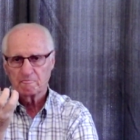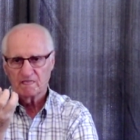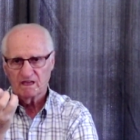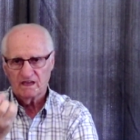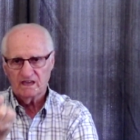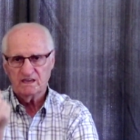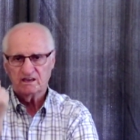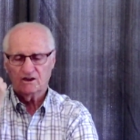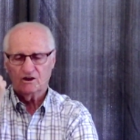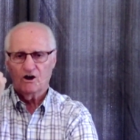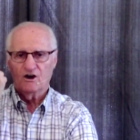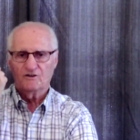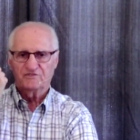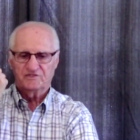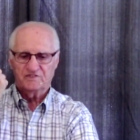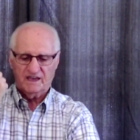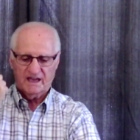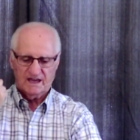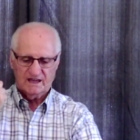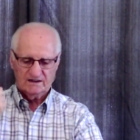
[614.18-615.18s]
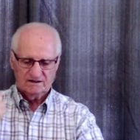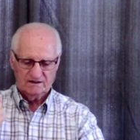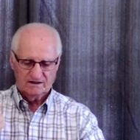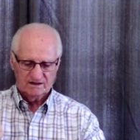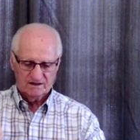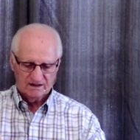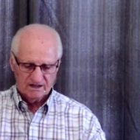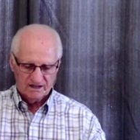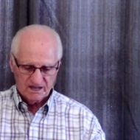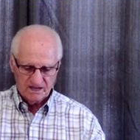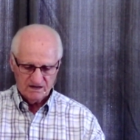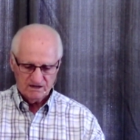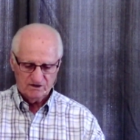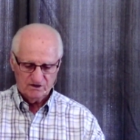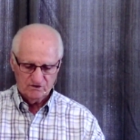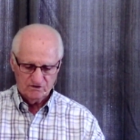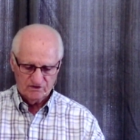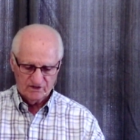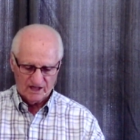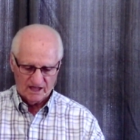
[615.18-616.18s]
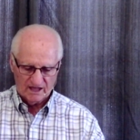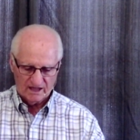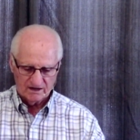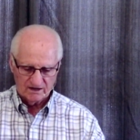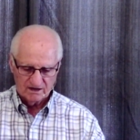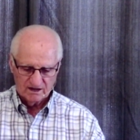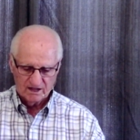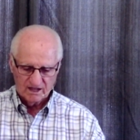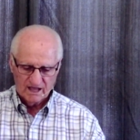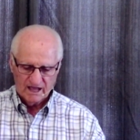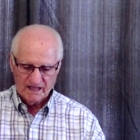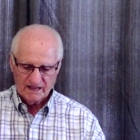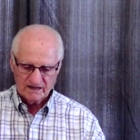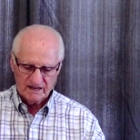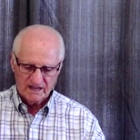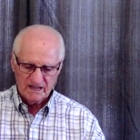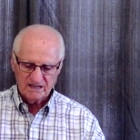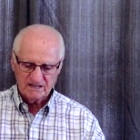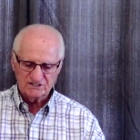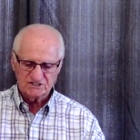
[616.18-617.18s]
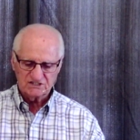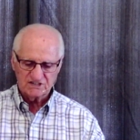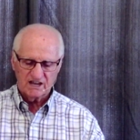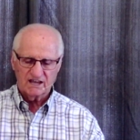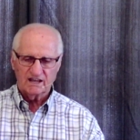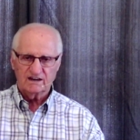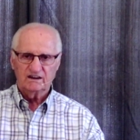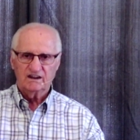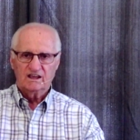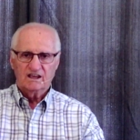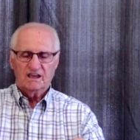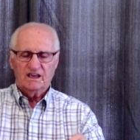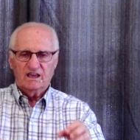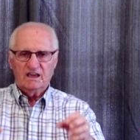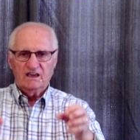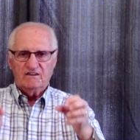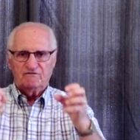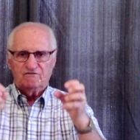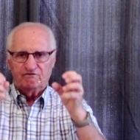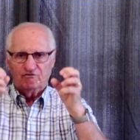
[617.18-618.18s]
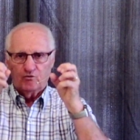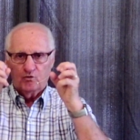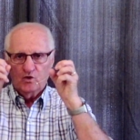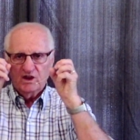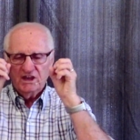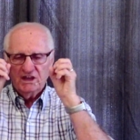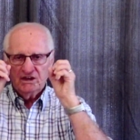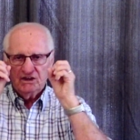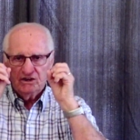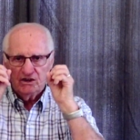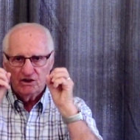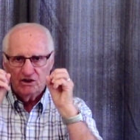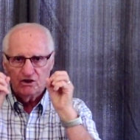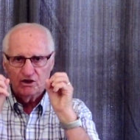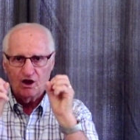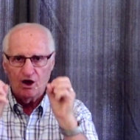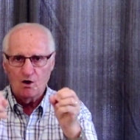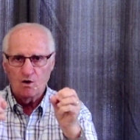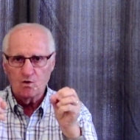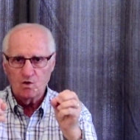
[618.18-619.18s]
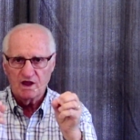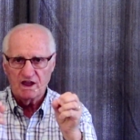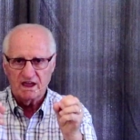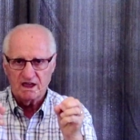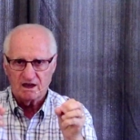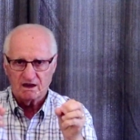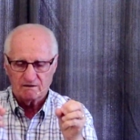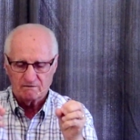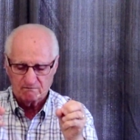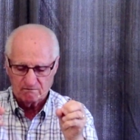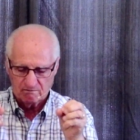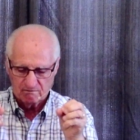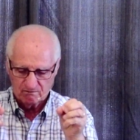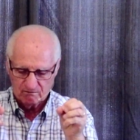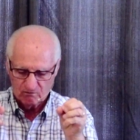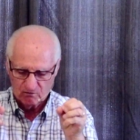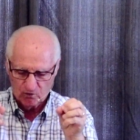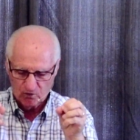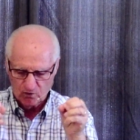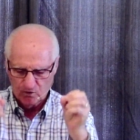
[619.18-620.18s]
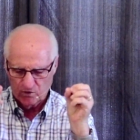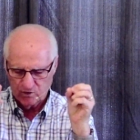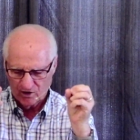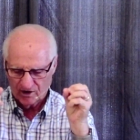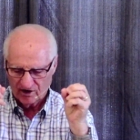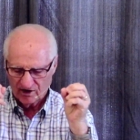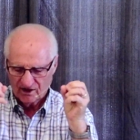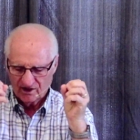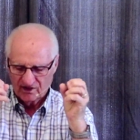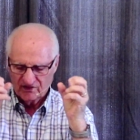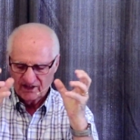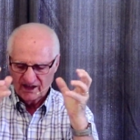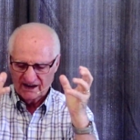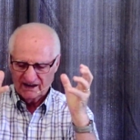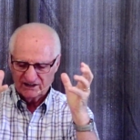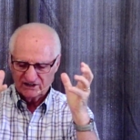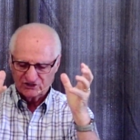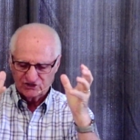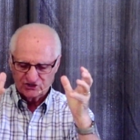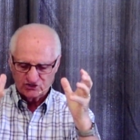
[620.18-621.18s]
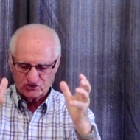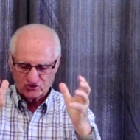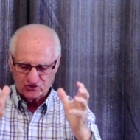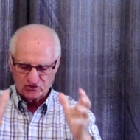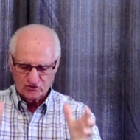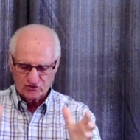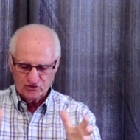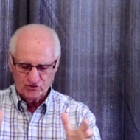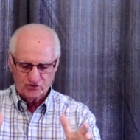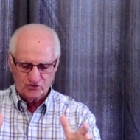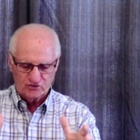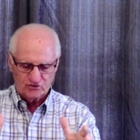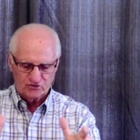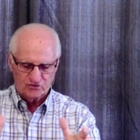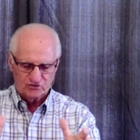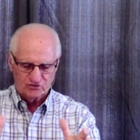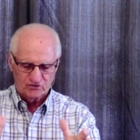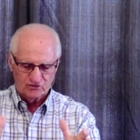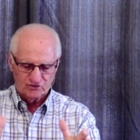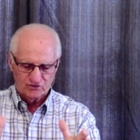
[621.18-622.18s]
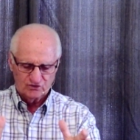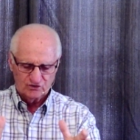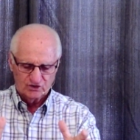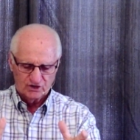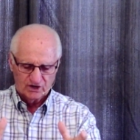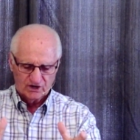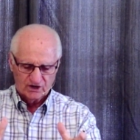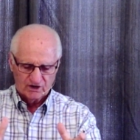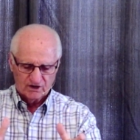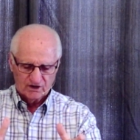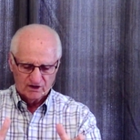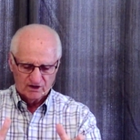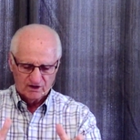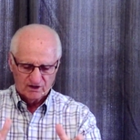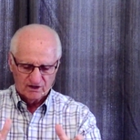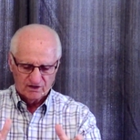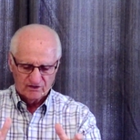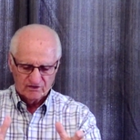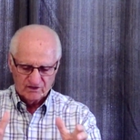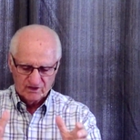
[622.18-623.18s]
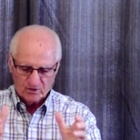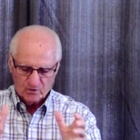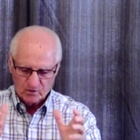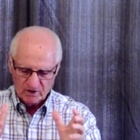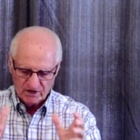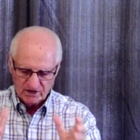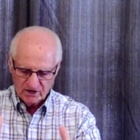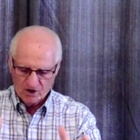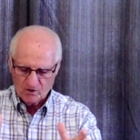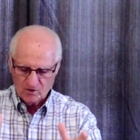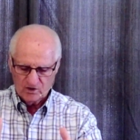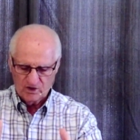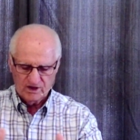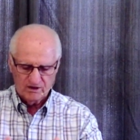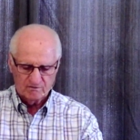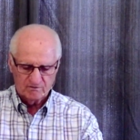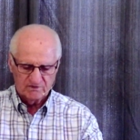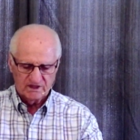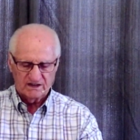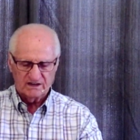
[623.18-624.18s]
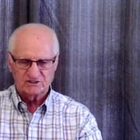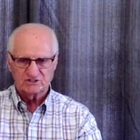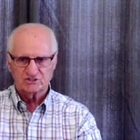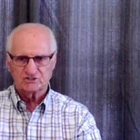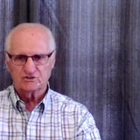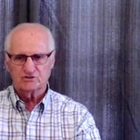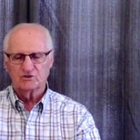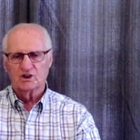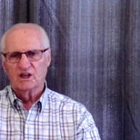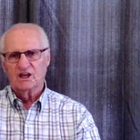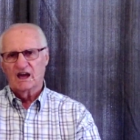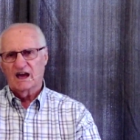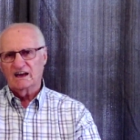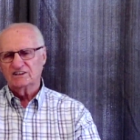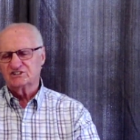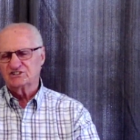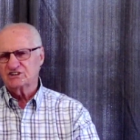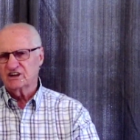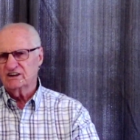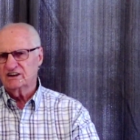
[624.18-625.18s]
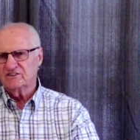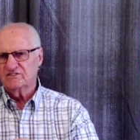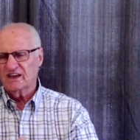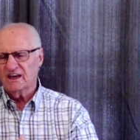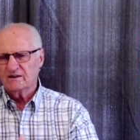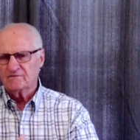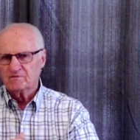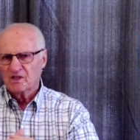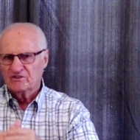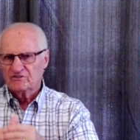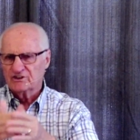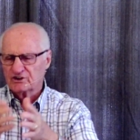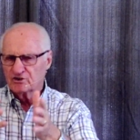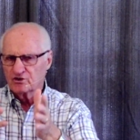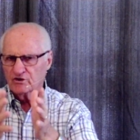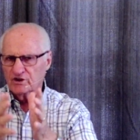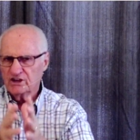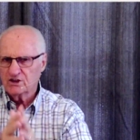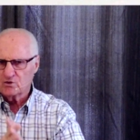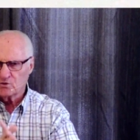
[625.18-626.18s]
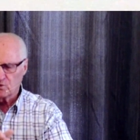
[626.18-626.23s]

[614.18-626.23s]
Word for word: He caught that. He knew that. And he said, if we know him, whew, that is true. We know him that is true. I studied that. The Greek